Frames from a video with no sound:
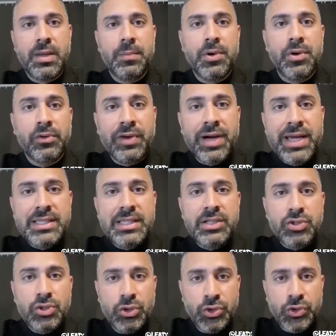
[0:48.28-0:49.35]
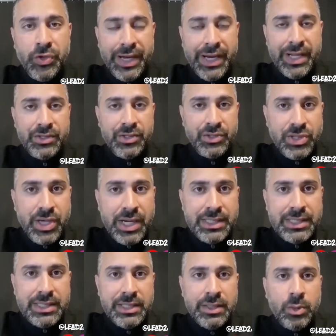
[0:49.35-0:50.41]
But raising children in a
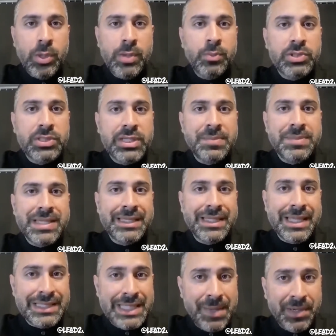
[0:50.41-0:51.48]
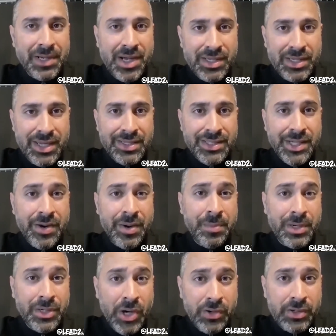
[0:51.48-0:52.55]
society where Muslims and their Islamic ideas are a
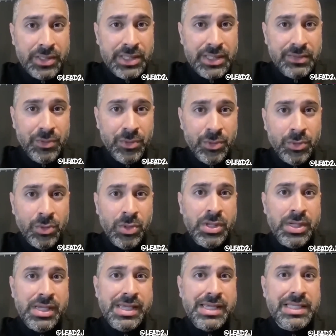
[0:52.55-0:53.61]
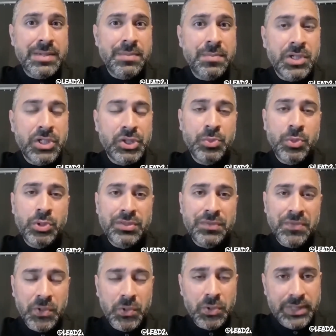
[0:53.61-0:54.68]
minority view is a much more
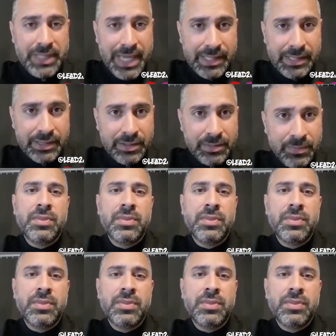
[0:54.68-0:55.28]
difficult task.